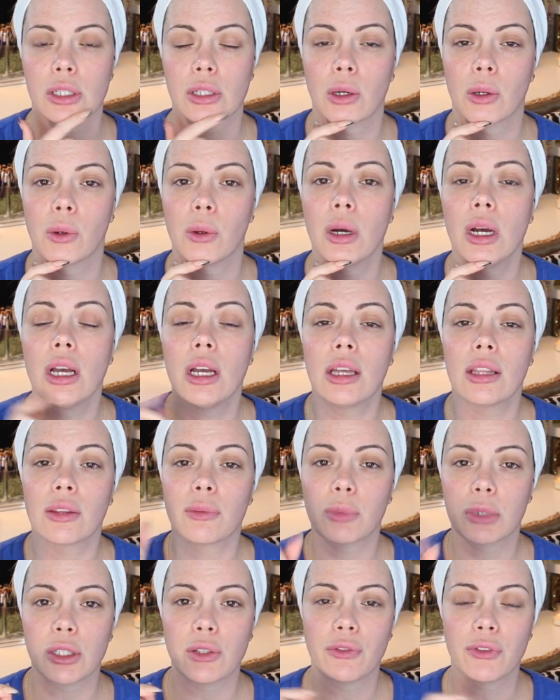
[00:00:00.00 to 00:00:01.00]
So
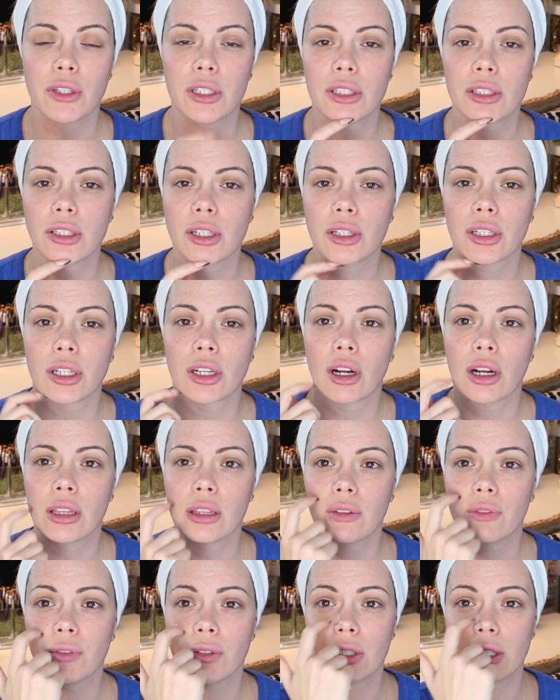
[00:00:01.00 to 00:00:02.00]
when you first turn it
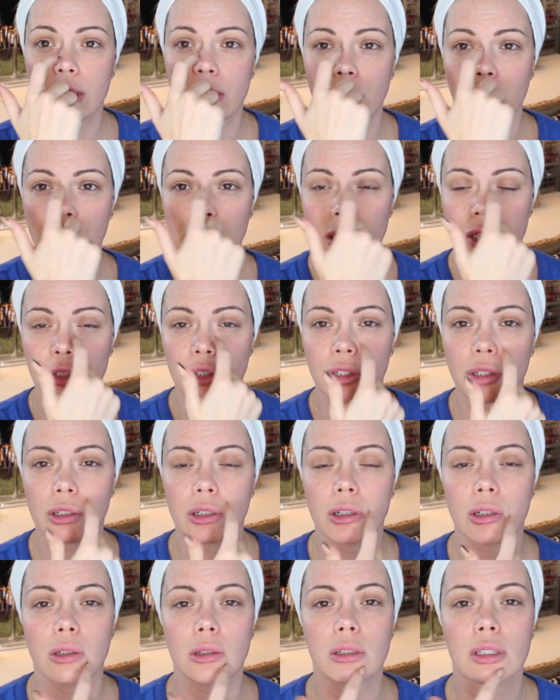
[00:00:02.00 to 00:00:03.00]
on, the first zone is your
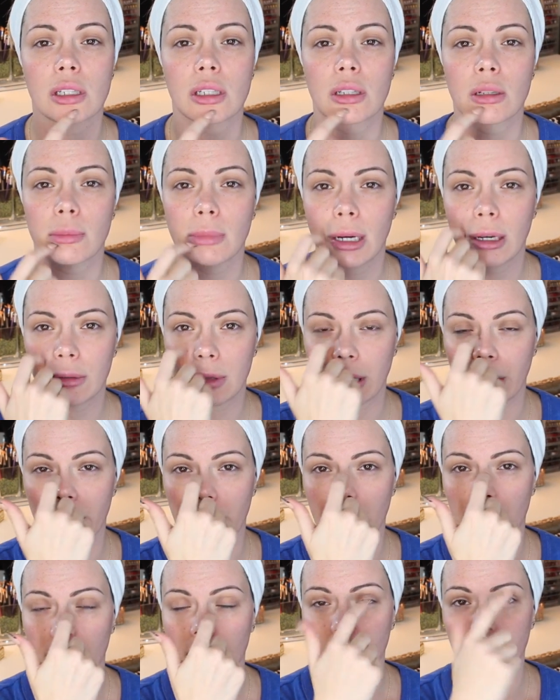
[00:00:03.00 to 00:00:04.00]
nose and your mouth
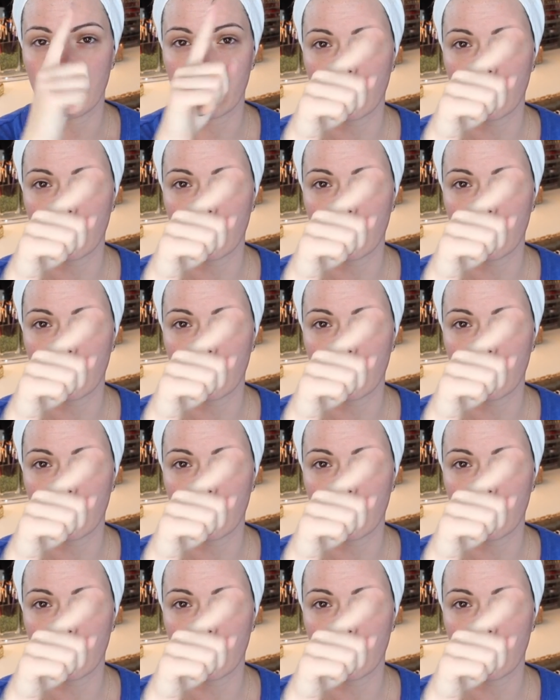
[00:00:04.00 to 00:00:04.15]
area.